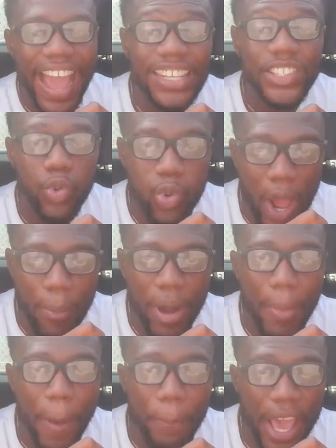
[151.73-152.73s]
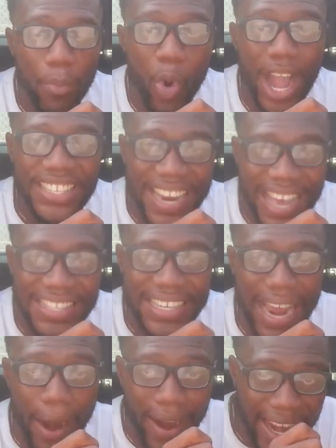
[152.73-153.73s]
At the realm where the PMU and
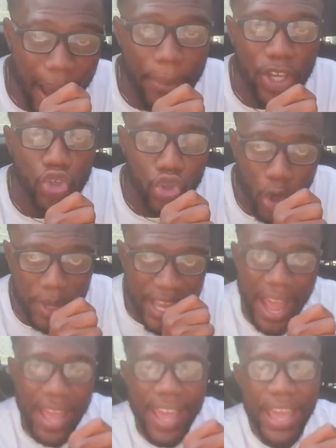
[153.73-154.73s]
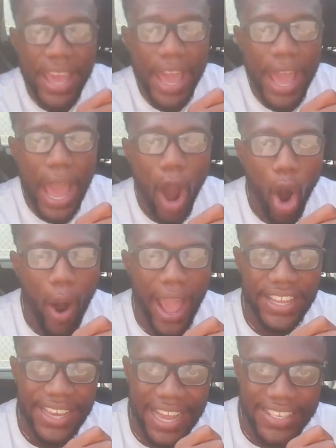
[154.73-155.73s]
Yasem Karela Besumye. Oh,
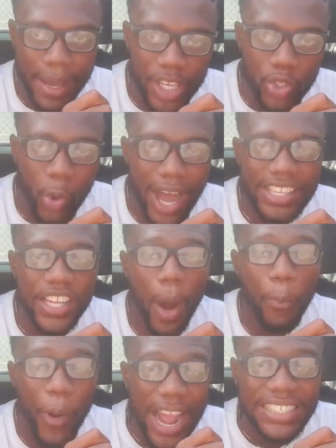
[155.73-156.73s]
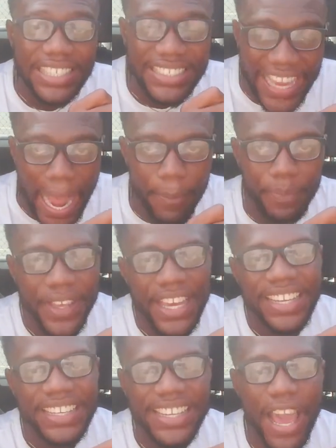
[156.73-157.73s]
and Yasem get to some point in time.
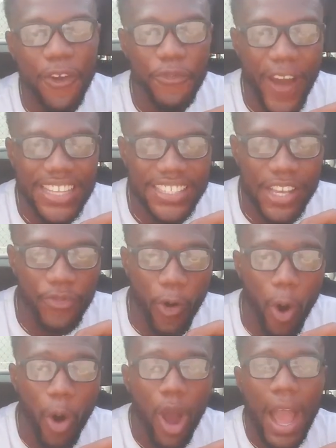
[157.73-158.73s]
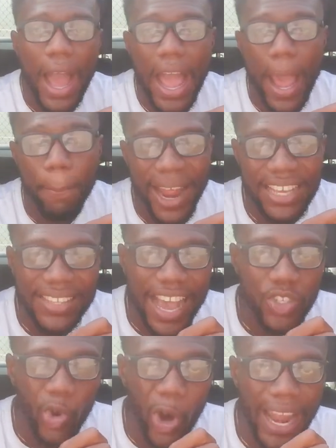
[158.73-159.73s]
Near fighting for
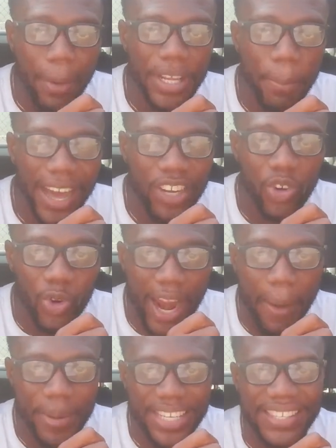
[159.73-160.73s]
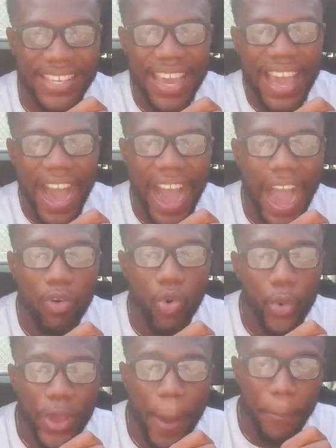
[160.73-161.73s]
Blasters call up the man of Krabbets and
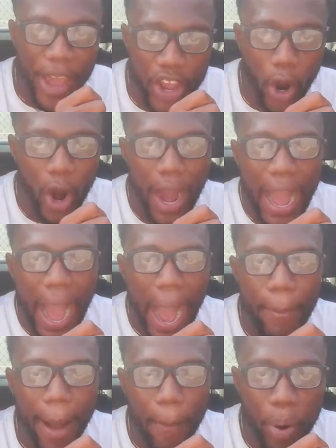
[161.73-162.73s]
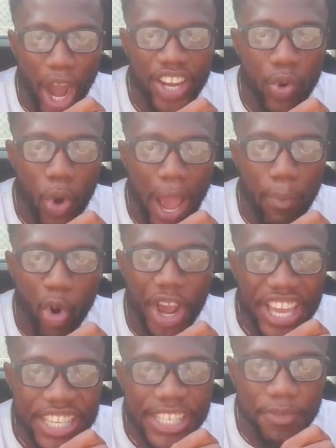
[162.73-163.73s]
Korea Payo. I'm a boy in the realm
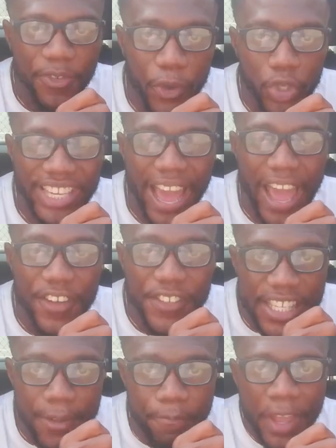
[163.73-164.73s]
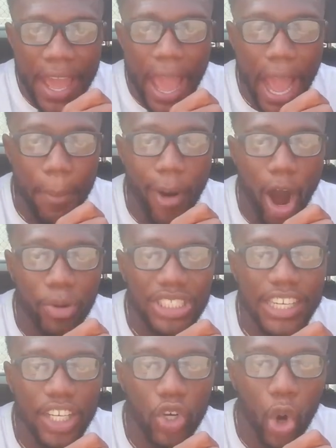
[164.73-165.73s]
of Egypt Future FC. I'm a
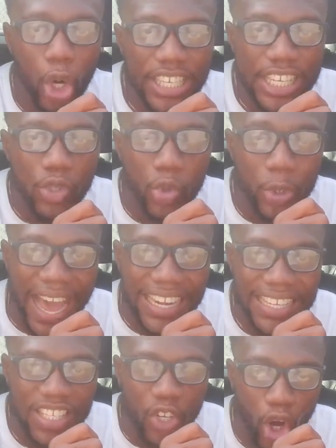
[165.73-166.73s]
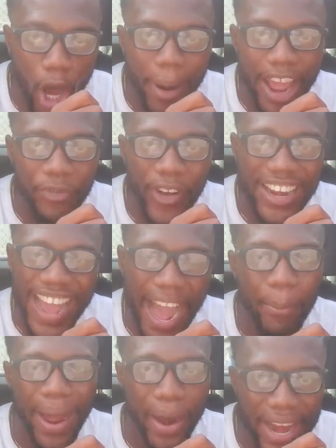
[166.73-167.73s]
woman in Loni Sudanese club by a friend
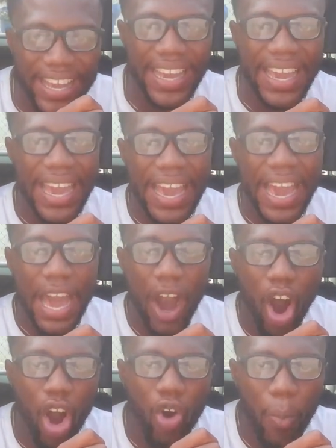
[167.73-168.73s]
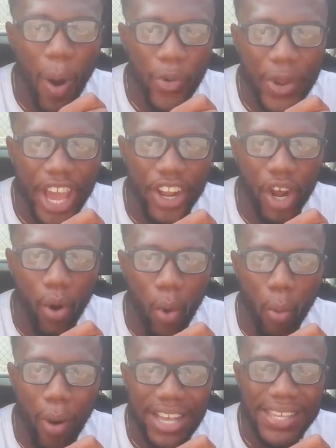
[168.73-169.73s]
Elmarek. Okobo, you know,
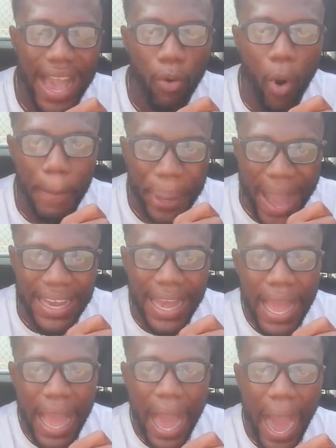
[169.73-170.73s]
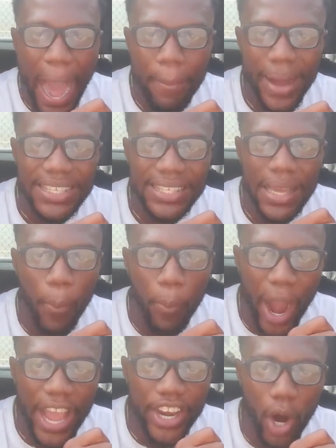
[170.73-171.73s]
was back or back. I'm a just a
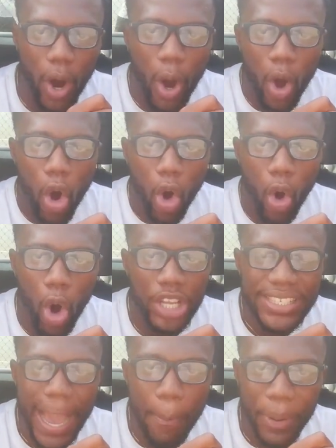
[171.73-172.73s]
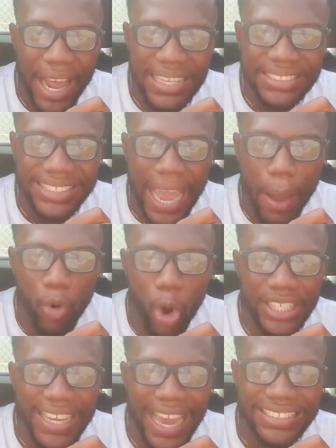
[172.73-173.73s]
boy, you know, on your playing time.
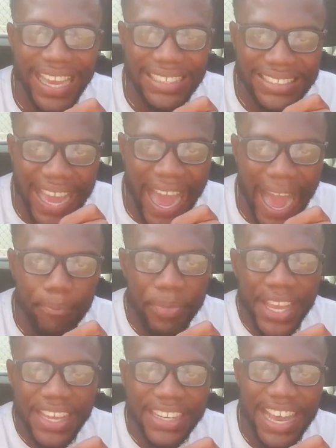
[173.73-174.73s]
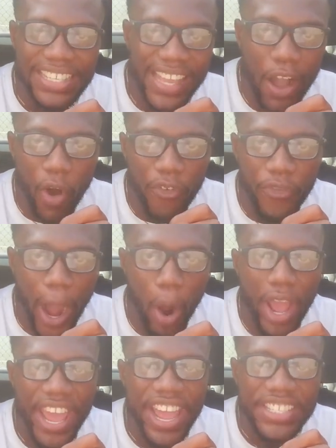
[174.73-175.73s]
On your dia. Now, Sanko for
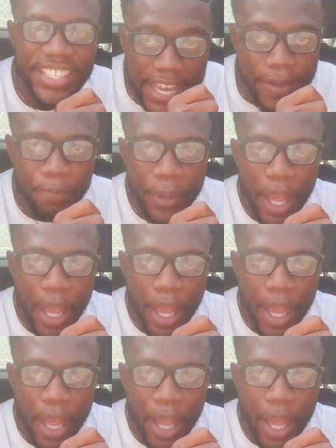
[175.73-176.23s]
away in cheek.